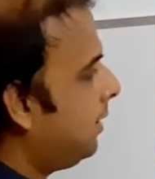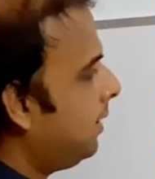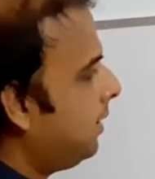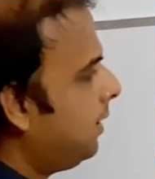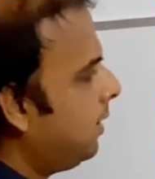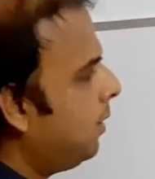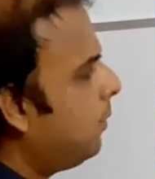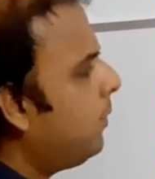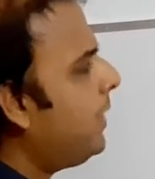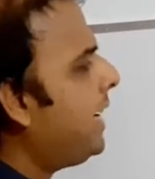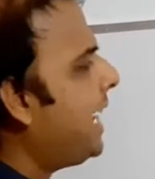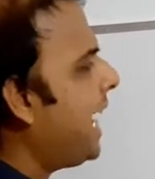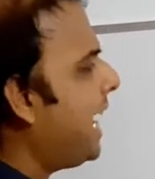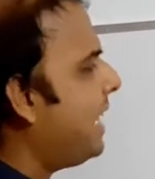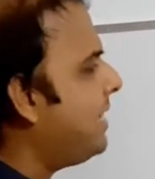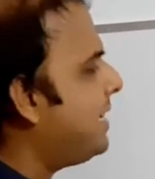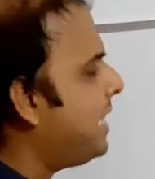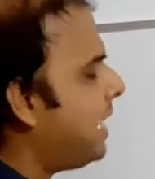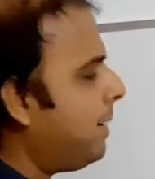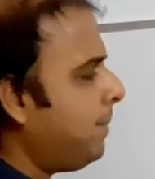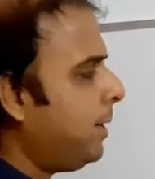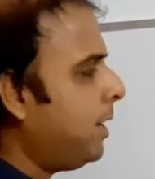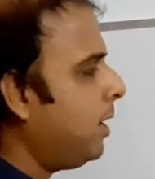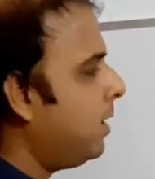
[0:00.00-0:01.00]
We can
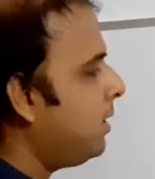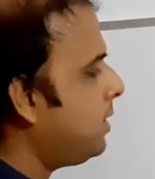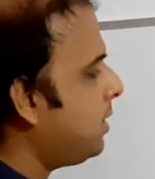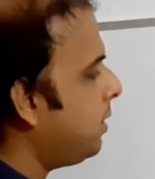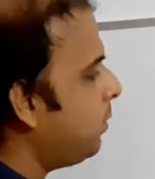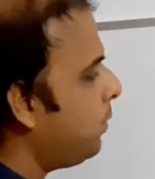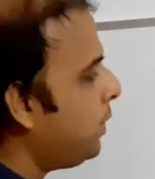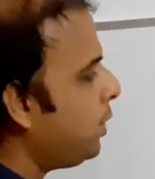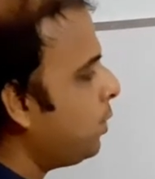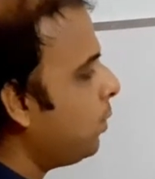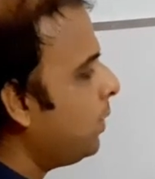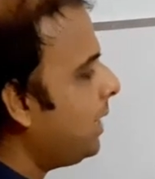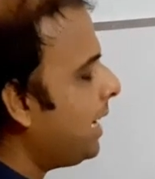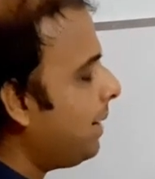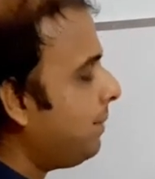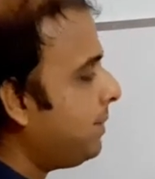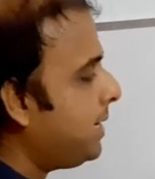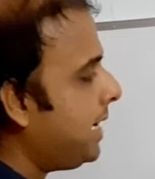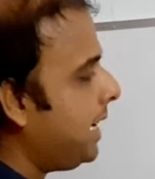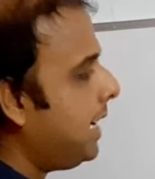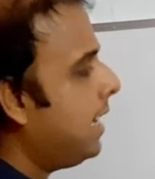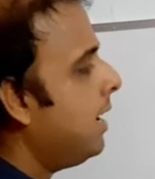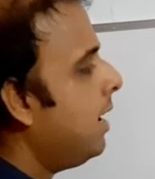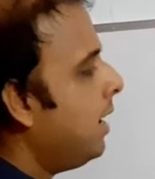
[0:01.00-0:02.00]
say, because we don't have,
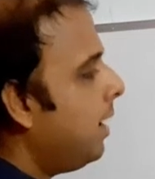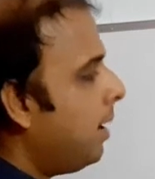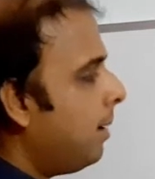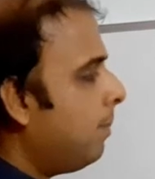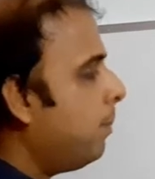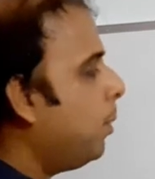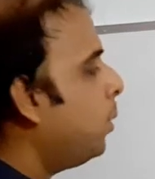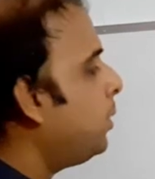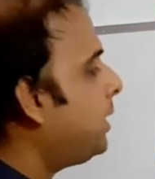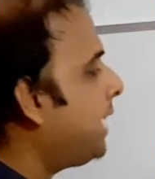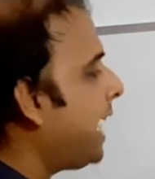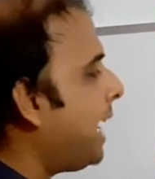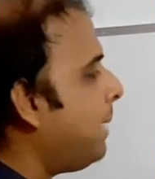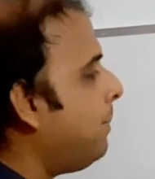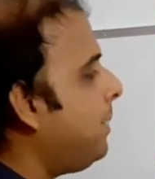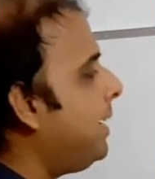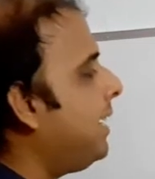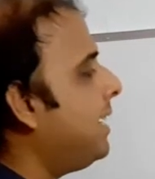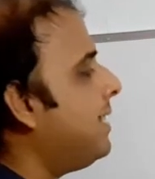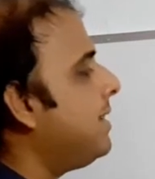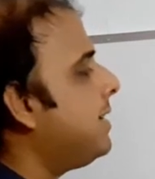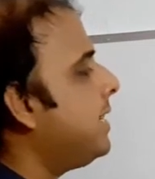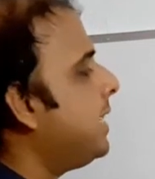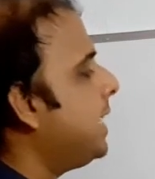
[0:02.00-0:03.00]
see, both can be
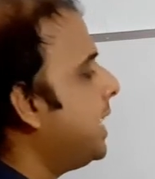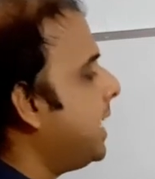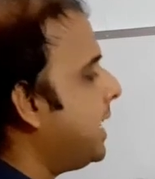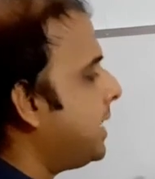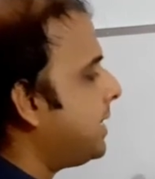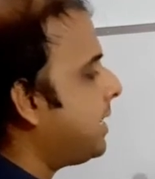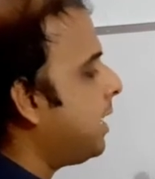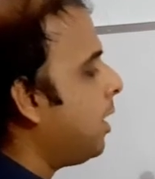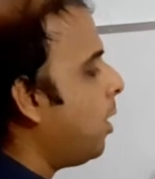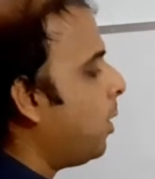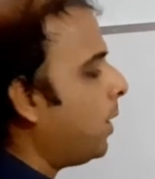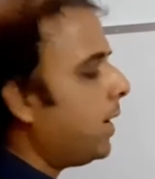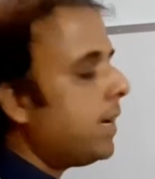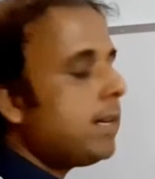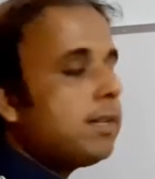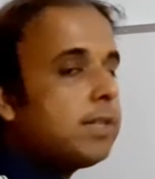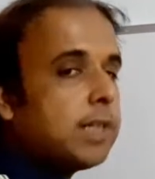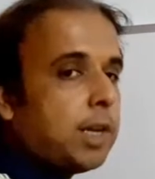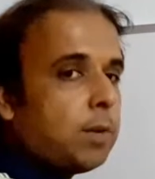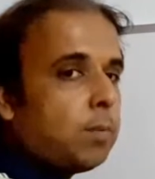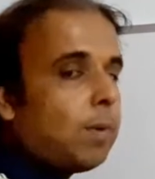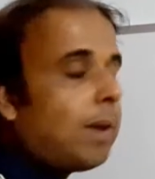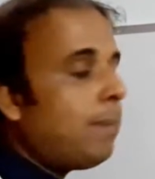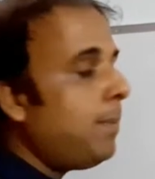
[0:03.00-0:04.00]
considered as the longest
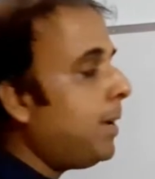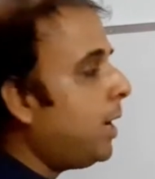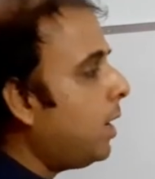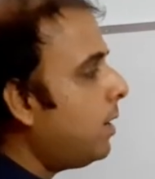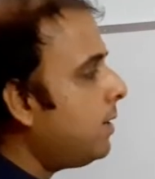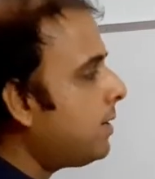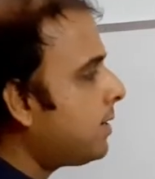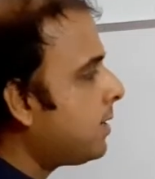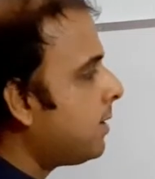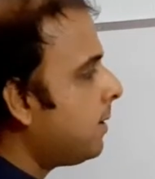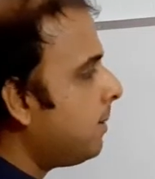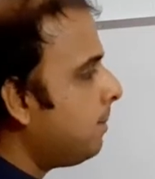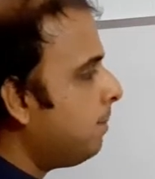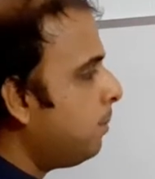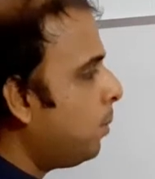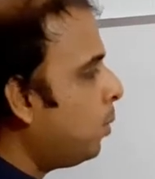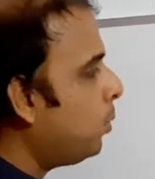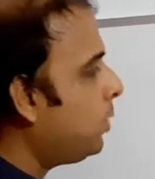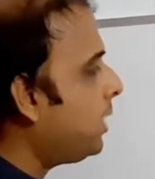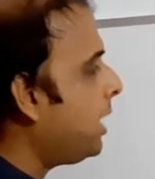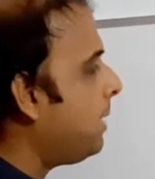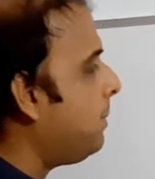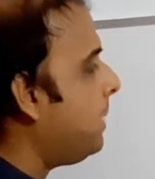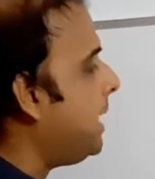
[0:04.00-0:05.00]
chain. Why? Because
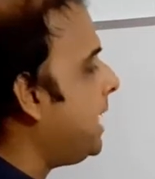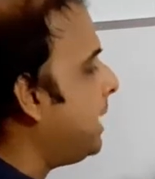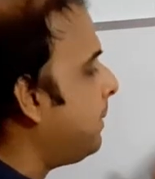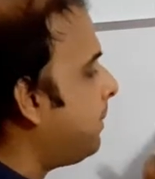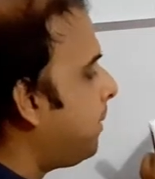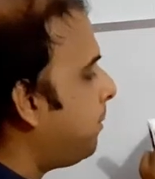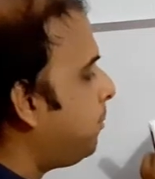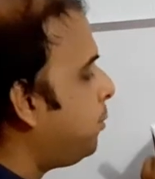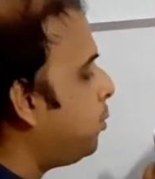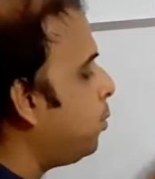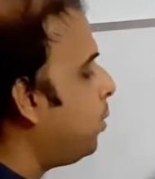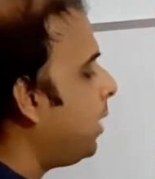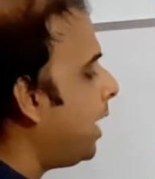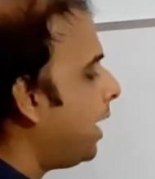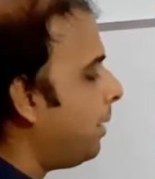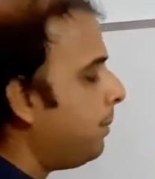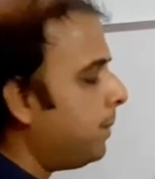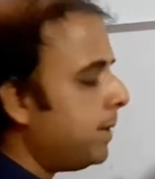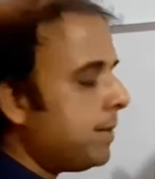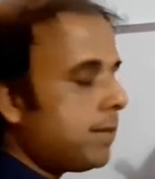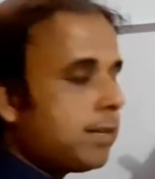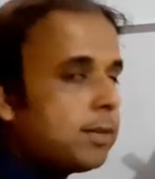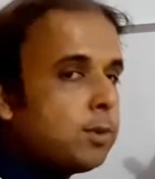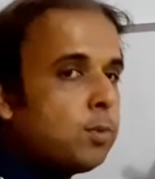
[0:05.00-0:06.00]
both are made up of 2
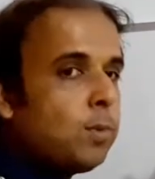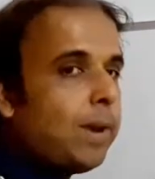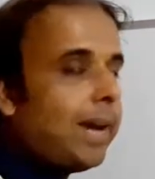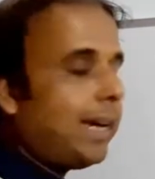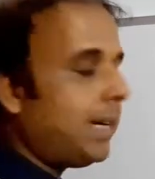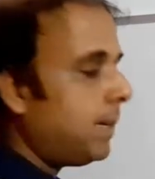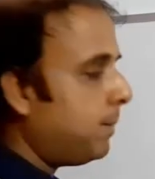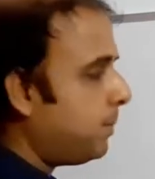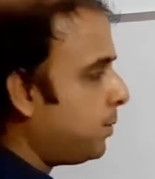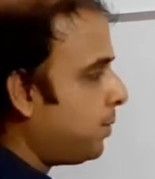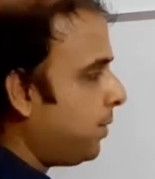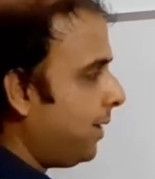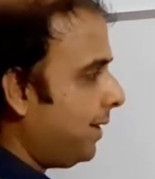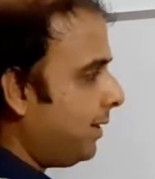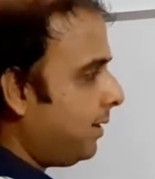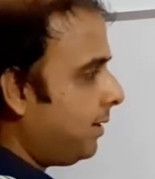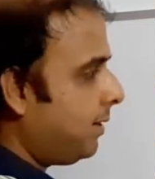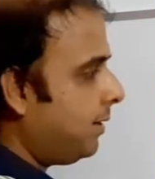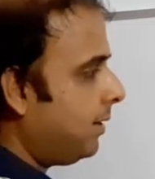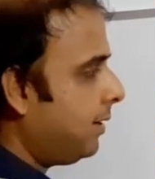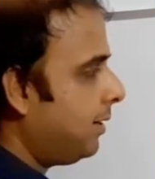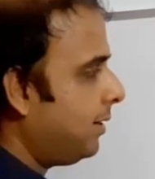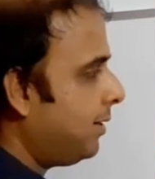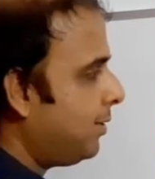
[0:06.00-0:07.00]
carbons, 2 atoms, right?
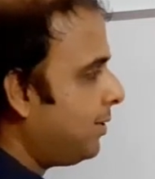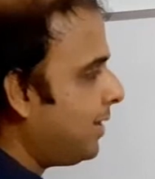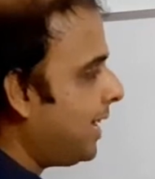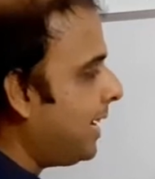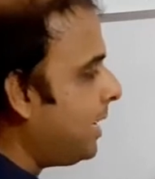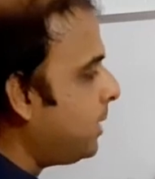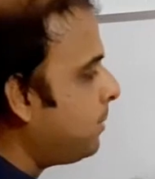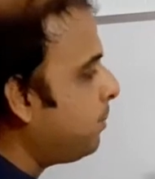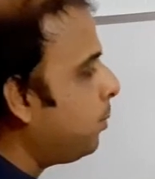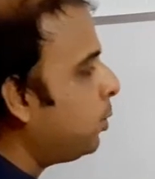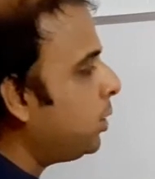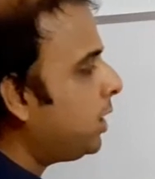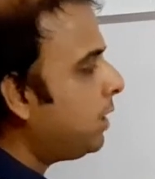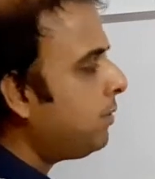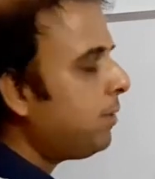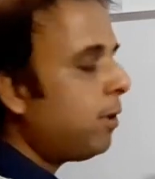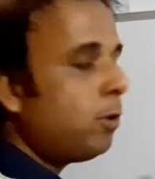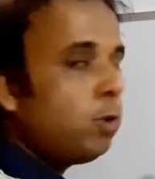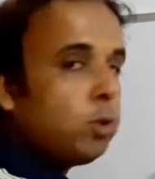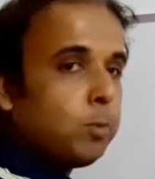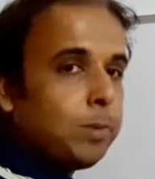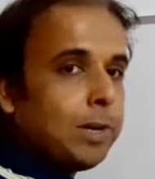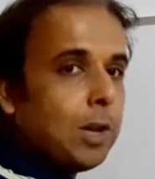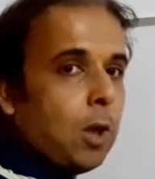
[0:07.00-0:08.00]
So that is, both are found
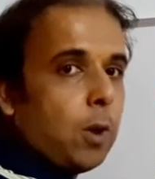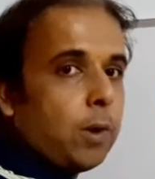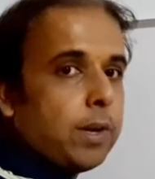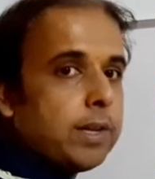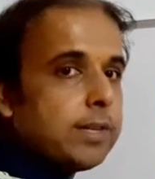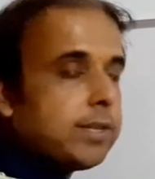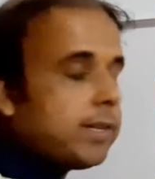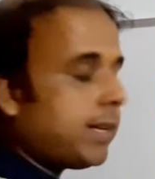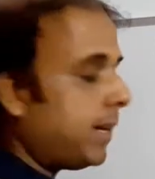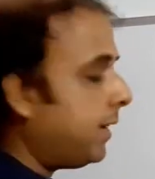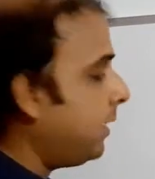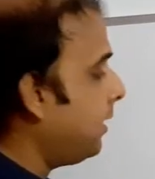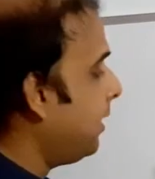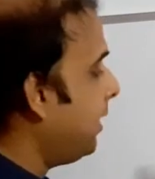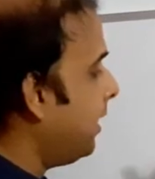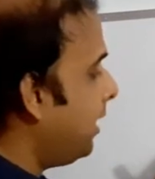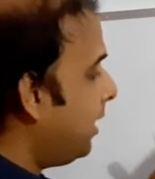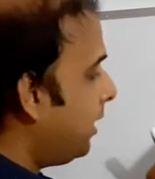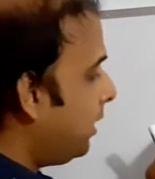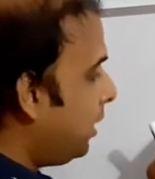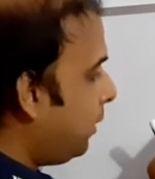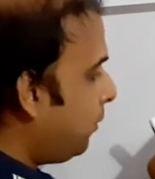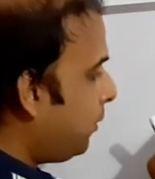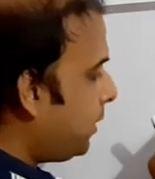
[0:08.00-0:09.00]
to be longest chain.
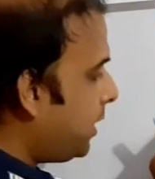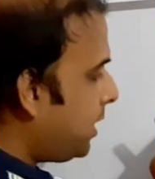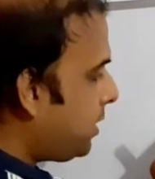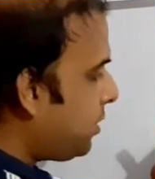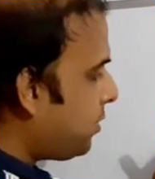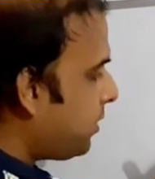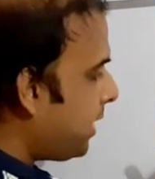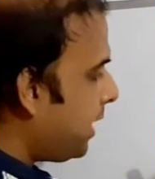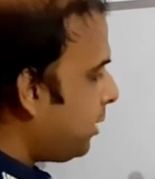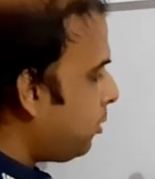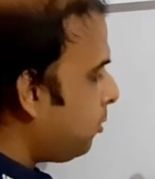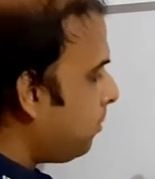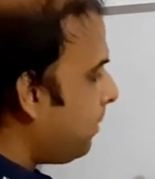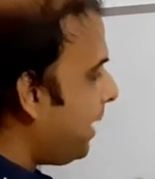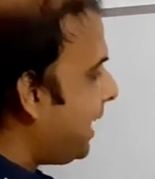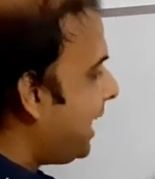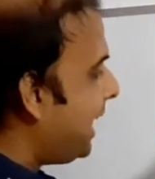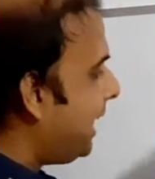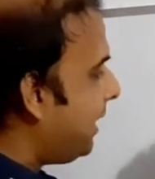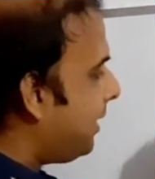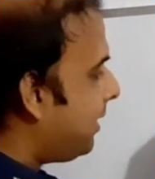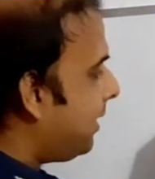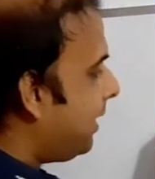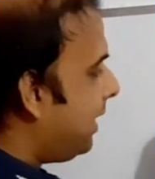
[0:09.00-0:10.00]
If we just try to make
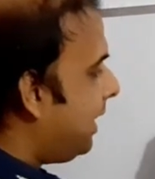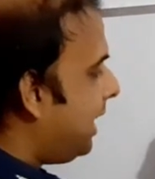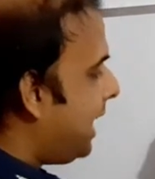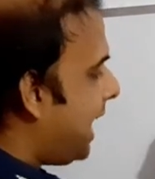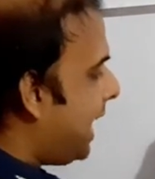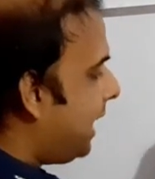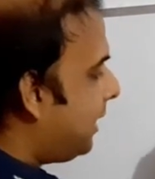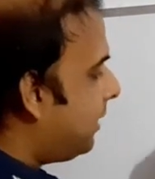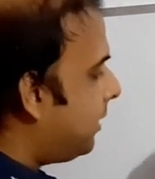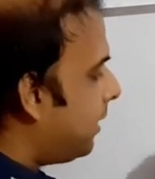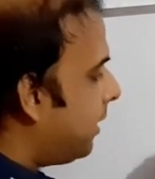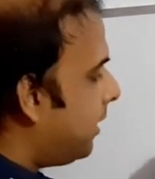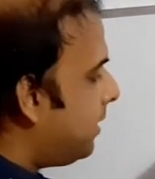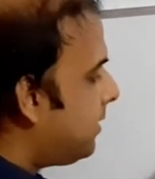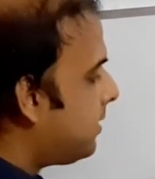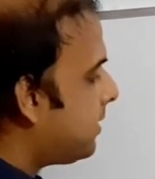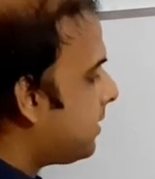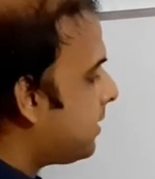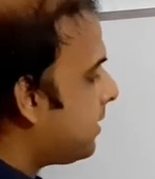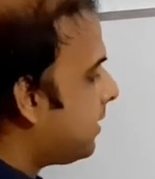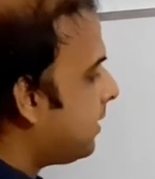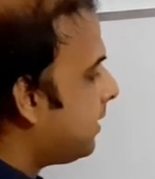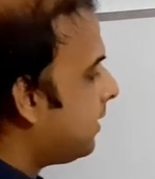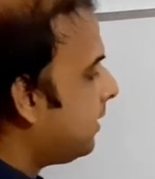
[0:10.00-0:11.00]
it like
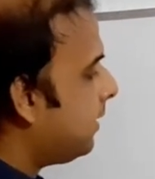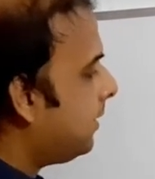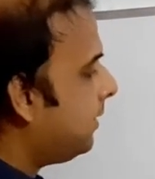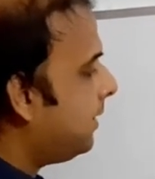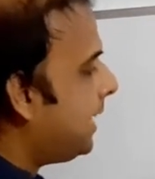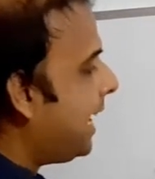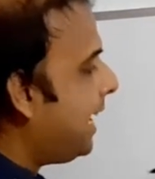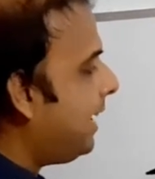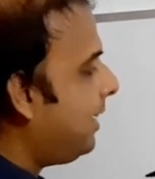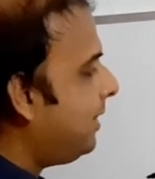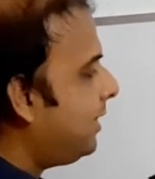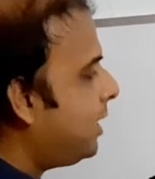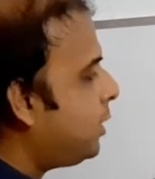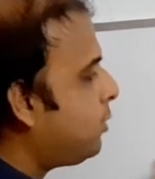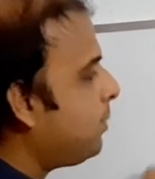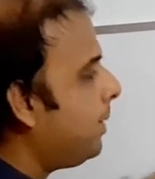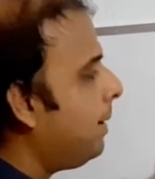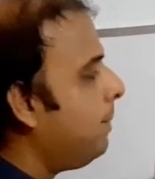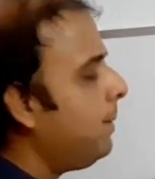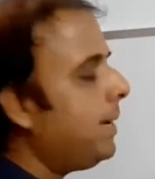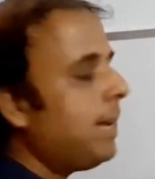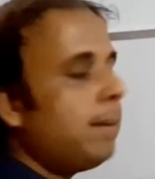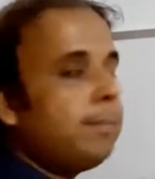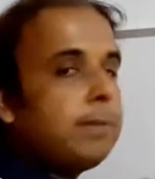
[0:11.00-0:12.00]
this, then this will
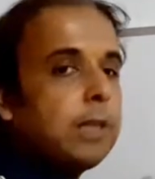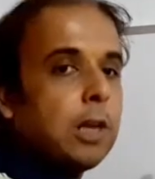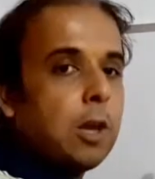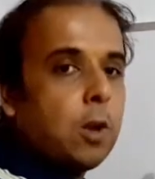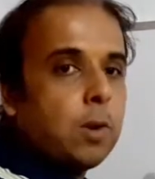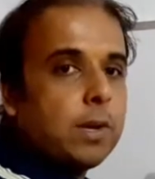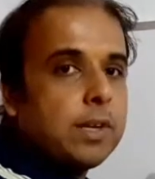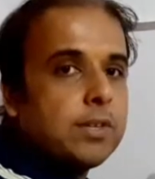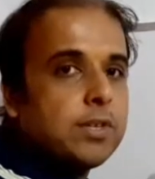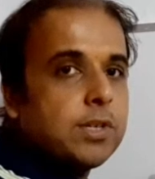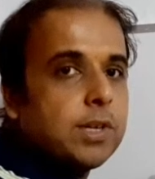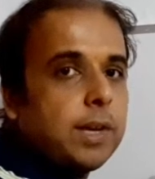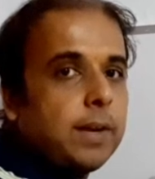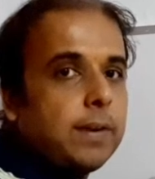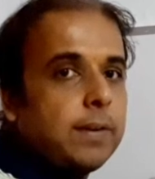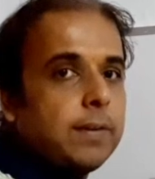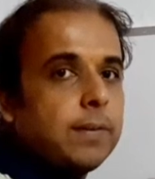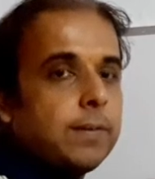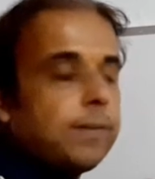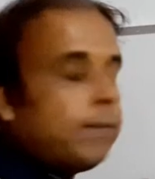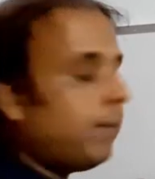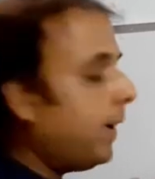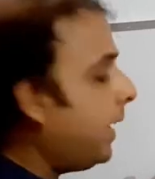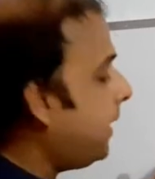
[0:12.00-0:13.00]
become the longest chain,
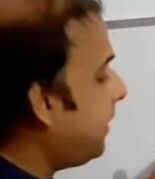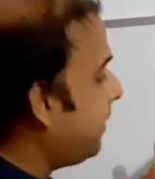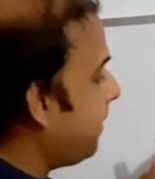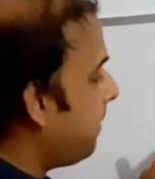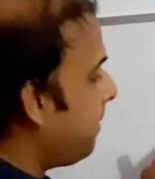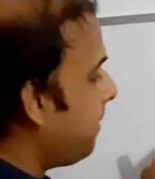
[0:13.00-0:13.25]
right?